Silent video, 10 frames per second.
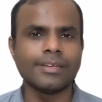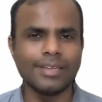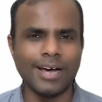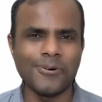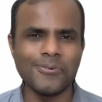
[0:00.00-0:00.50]

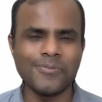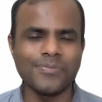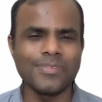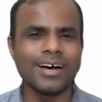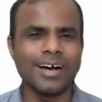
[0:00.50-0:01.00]
Now,
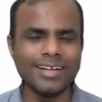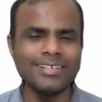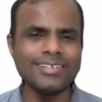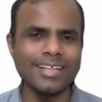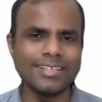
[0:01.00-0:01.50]

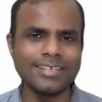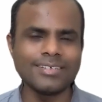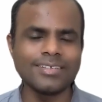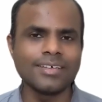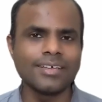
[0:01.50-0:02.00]
understand
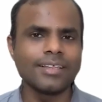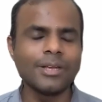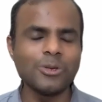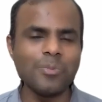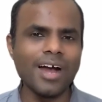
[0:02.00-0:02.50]
this,
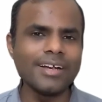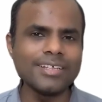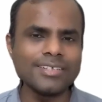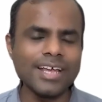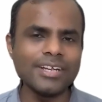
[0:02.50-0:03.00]
that you may
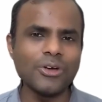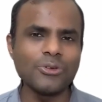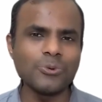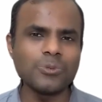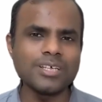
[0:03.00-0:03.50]
understand your
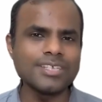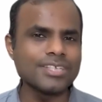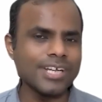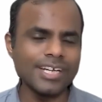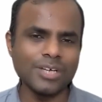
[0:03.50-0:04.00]
user
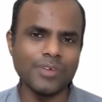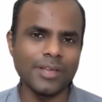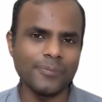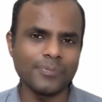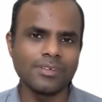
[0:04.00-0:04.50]
straight
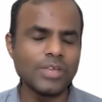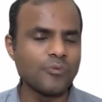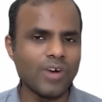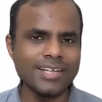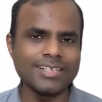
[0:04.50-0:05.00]
away
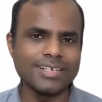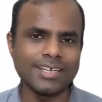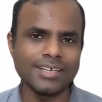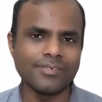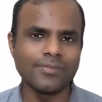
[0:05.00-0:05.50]
in one
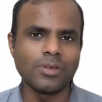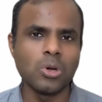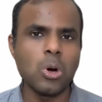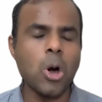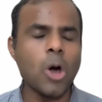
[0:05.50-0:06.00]
sitting,
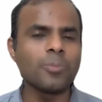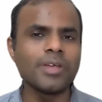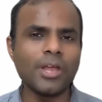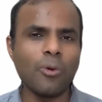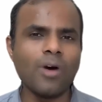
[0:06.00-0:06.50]
or you
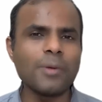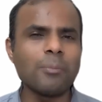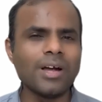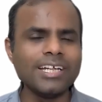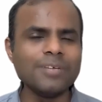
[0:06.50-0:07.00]
may require
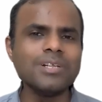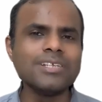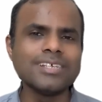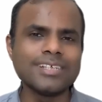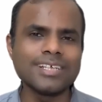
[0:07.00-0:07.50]
multiple
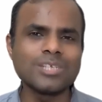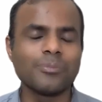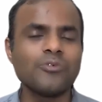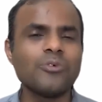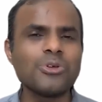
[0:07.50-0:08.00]
sittings
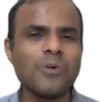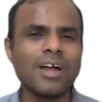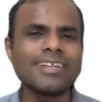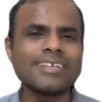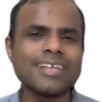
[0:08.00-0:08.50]
before you
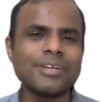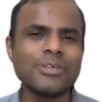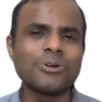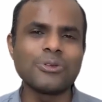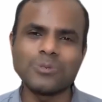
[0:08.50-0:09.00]
understand
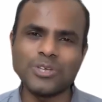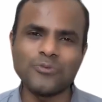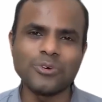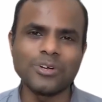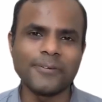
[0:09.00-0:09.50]
your user
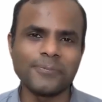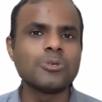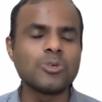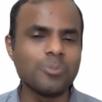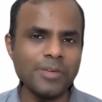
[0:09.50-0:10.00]
fully.
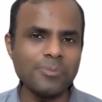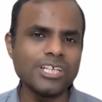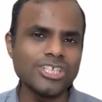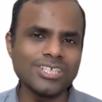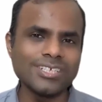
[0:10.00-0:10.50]
So be
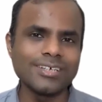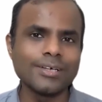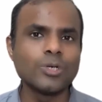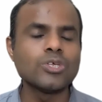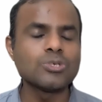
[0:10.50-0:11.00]
patient,
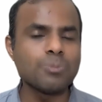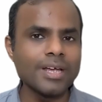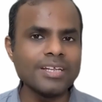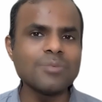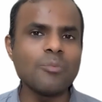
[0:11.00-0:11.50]

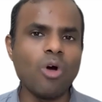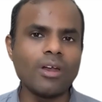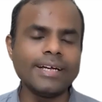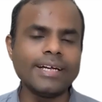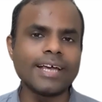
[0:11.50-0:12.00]
spend some
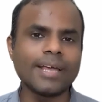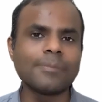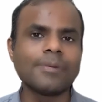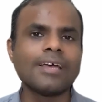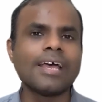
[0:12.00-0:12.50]
quality
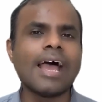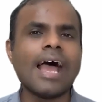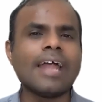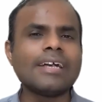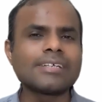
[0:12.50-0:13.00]
time
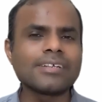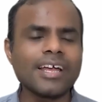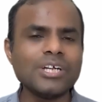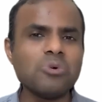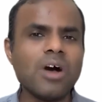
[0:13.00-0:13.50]
and
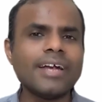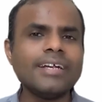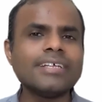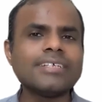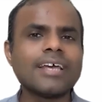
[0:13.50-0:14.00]
try to
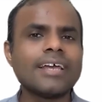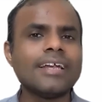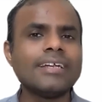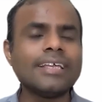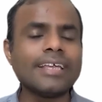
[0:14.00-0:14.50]
understand
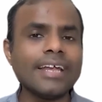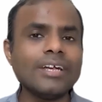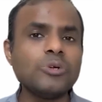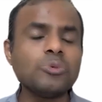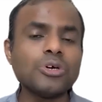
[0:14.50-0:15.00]
and
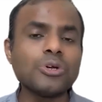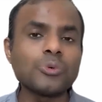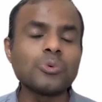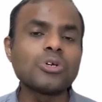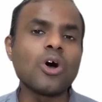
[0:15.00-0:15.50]
get to the
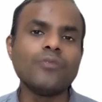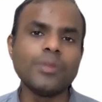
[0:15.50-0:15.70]
root of the